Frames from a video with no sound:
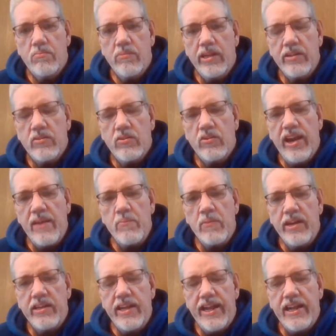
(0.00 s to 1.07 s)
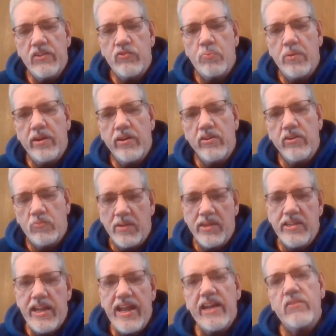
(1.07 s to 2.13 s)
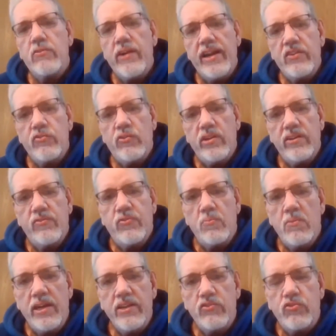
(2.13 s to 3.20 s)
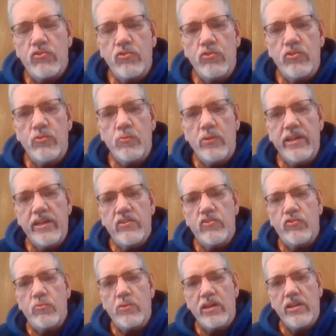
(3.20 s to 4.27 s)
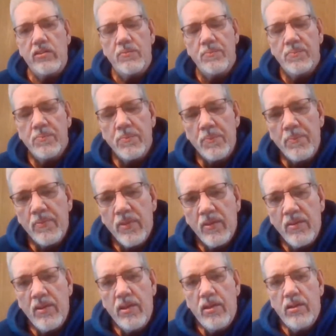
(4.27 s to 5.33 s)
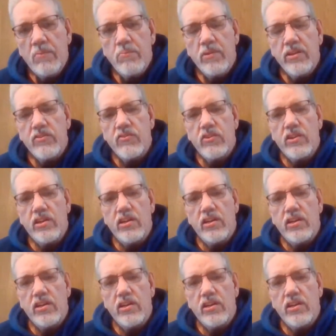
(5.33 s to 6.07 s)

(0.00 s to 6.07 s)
My dad's parents. My dad graduated from high school in Wing as well, but